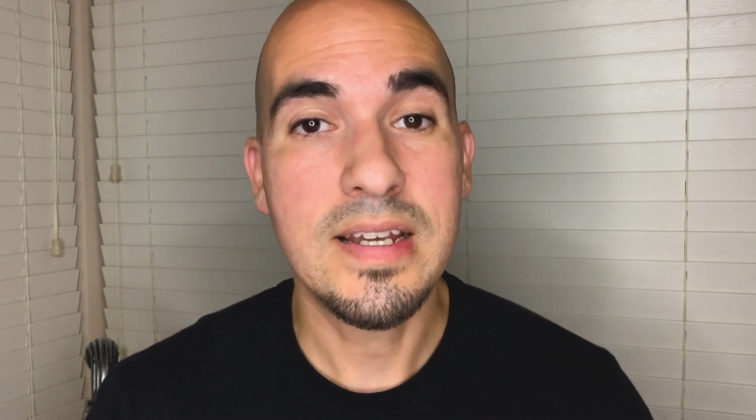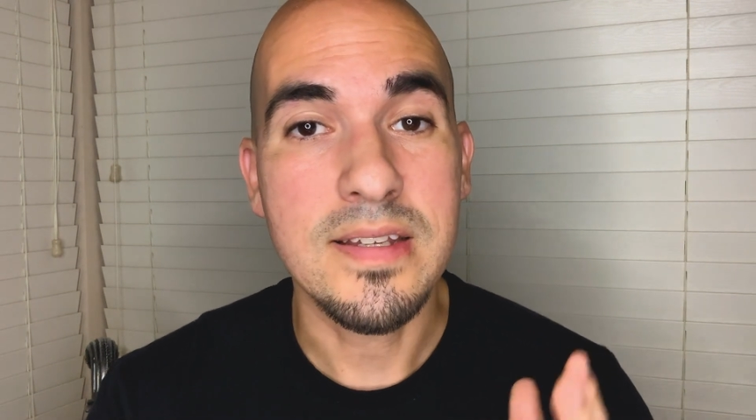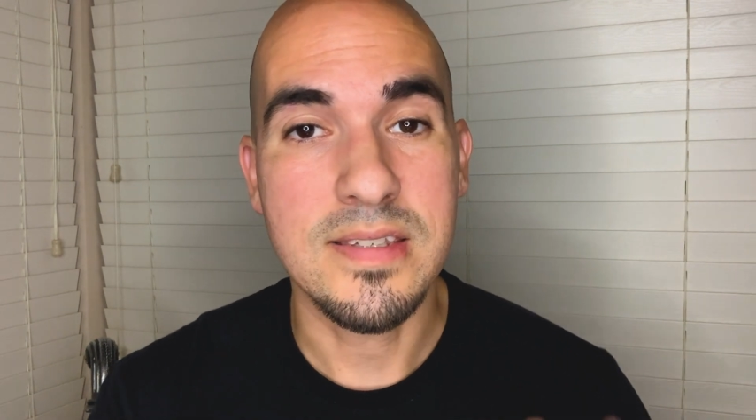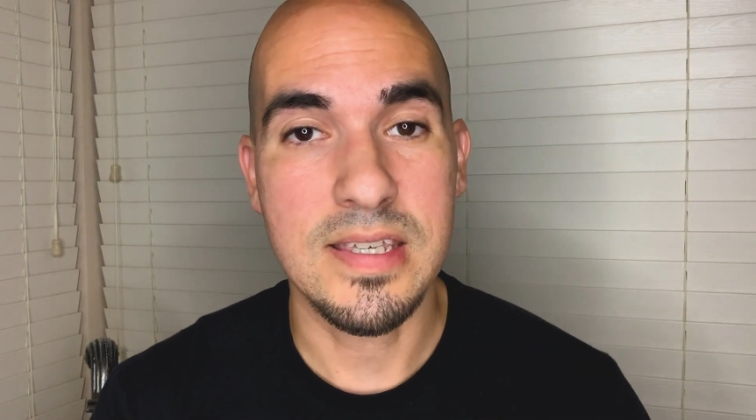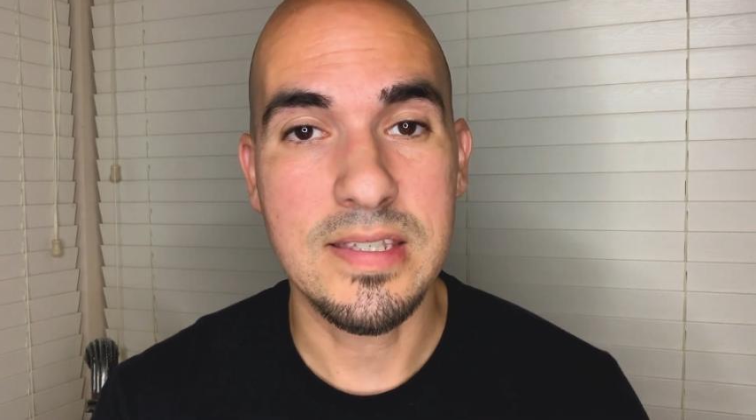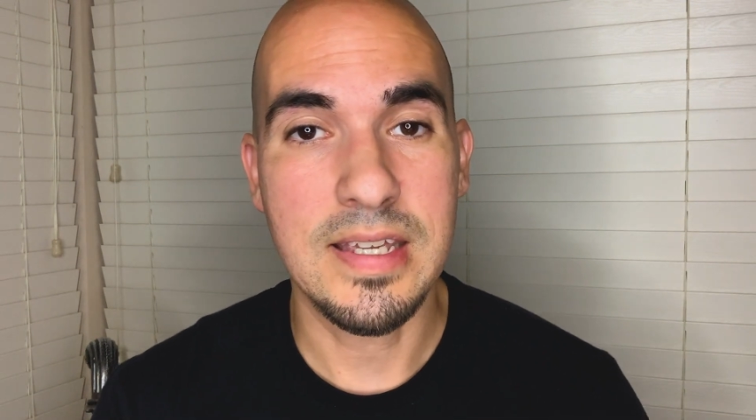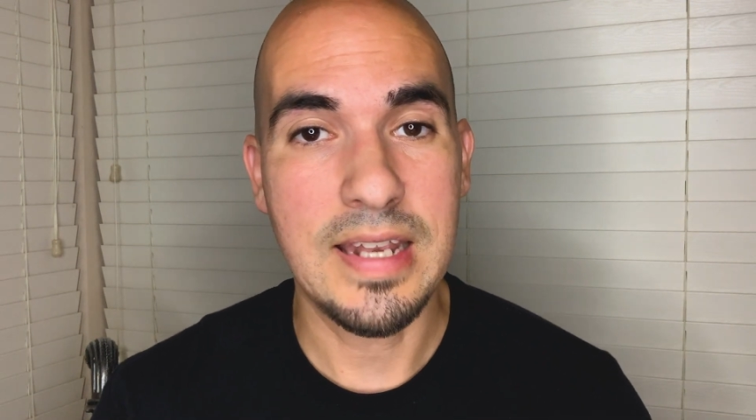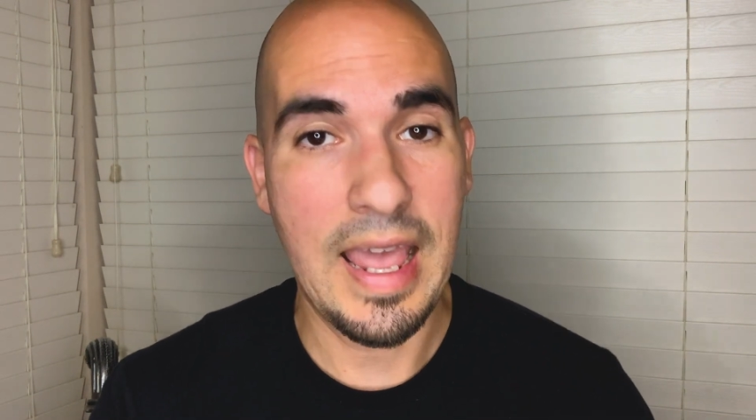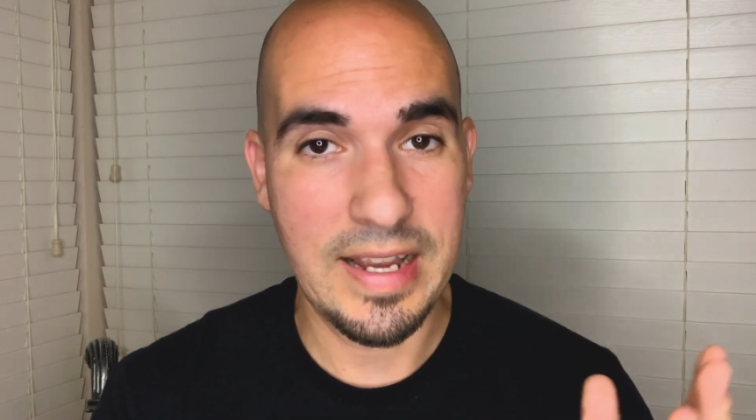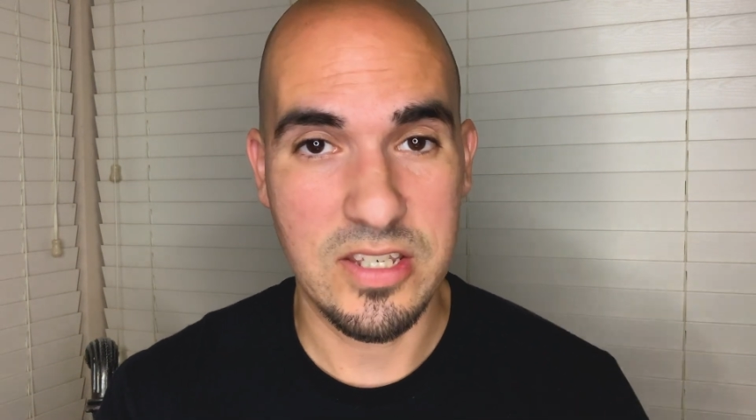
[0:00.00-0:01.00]

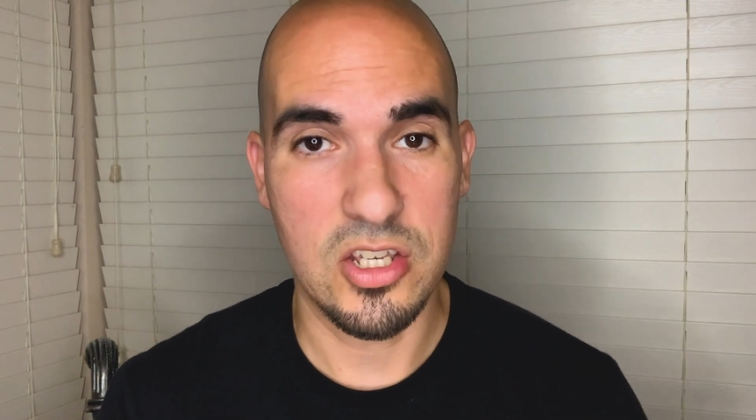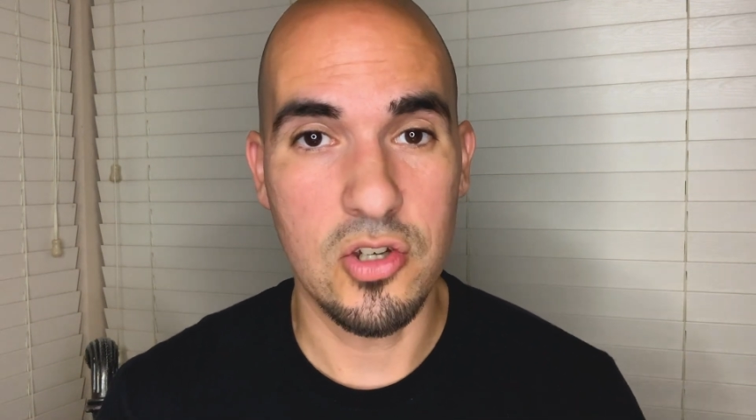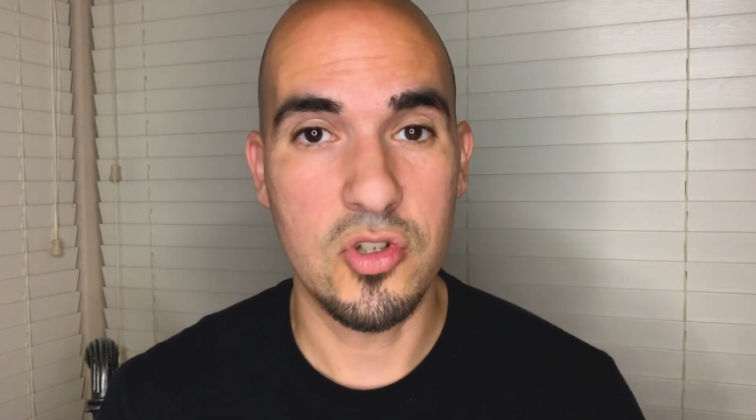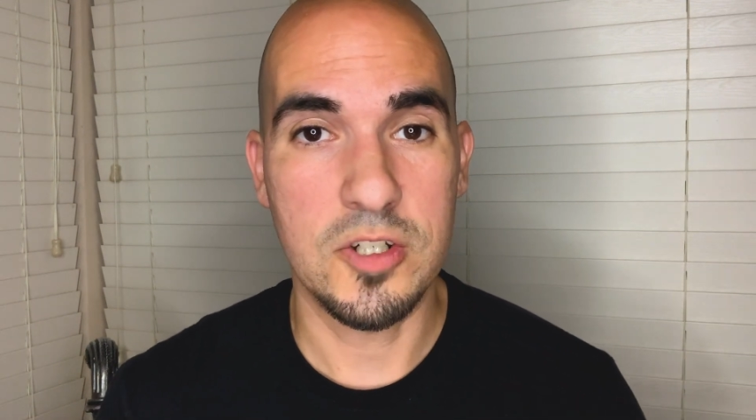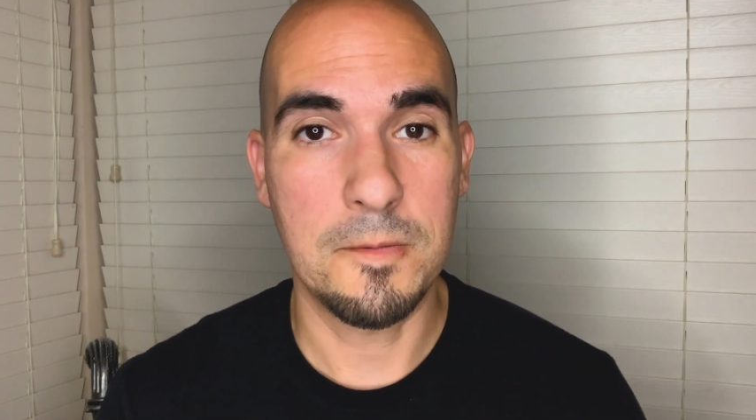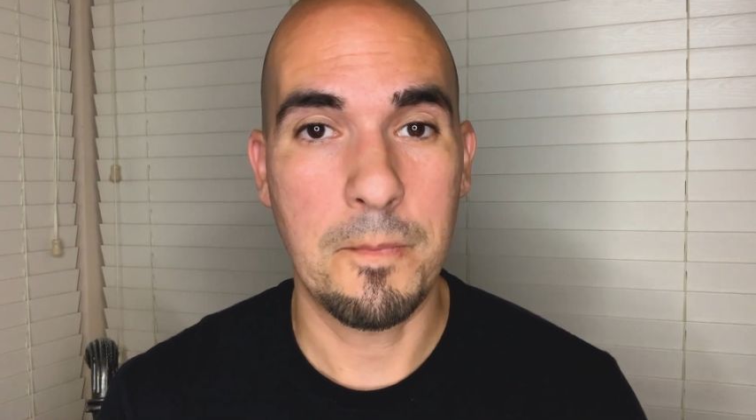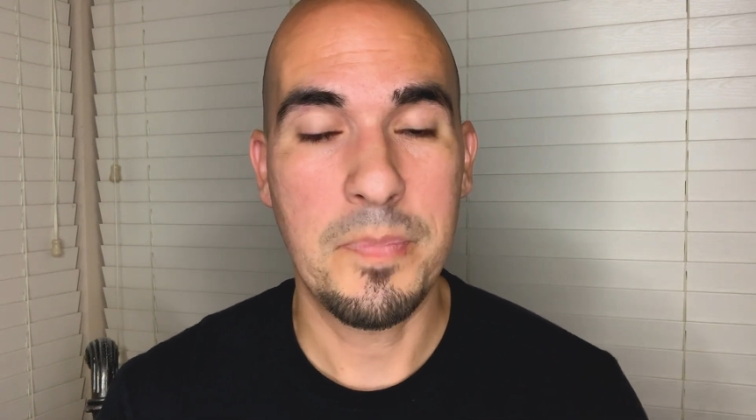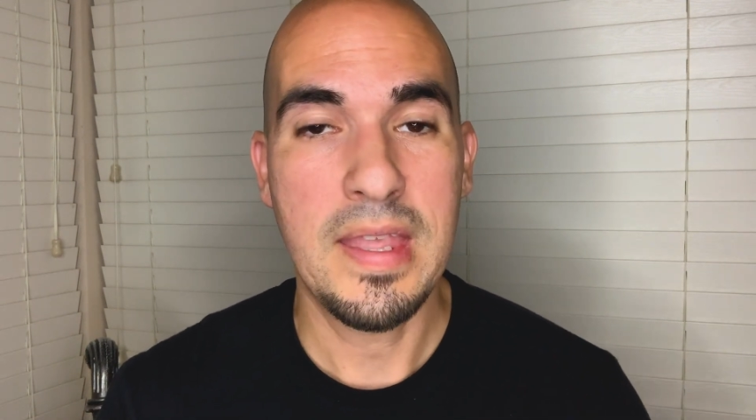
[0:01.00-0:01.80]
Consistent Execution.